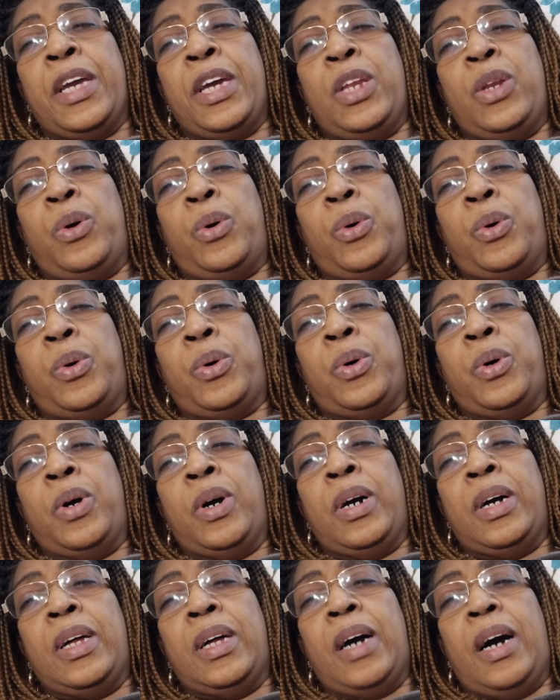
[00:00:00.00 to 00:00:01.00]
you know,
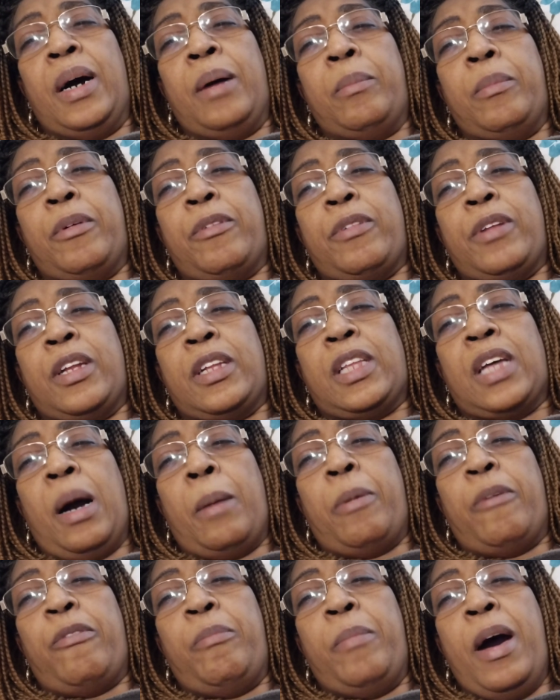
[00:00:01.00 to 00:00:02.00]
um, the
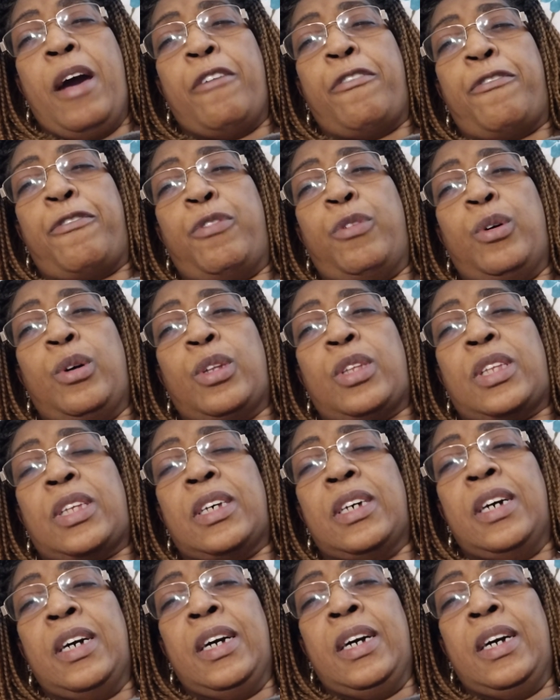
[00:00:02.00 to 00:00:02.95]
top of my foot,